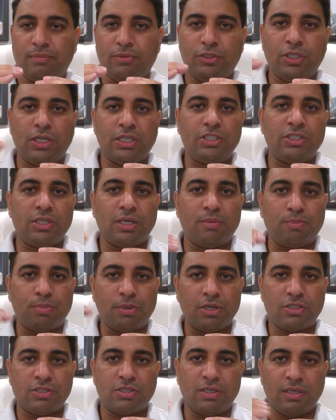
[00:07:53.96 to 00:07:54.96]
judge a
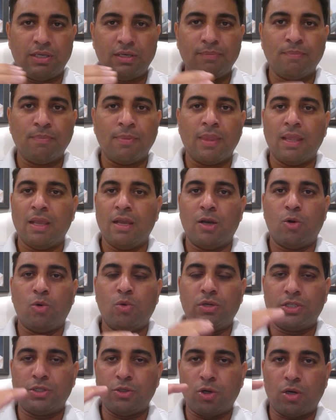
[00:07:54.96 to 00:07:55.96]
person
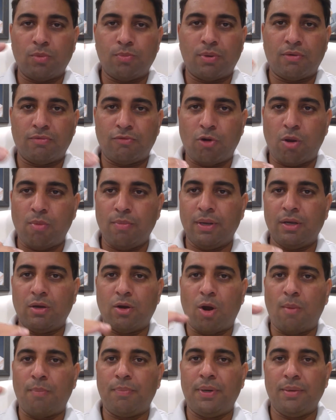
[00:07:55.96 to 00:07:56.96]
who is not performing
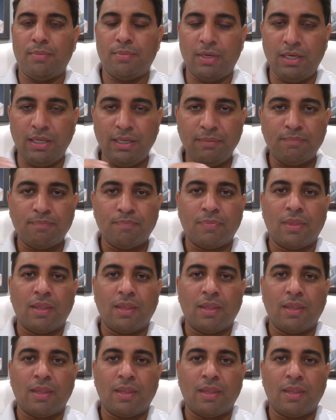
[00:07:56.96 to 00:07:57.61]
optimally,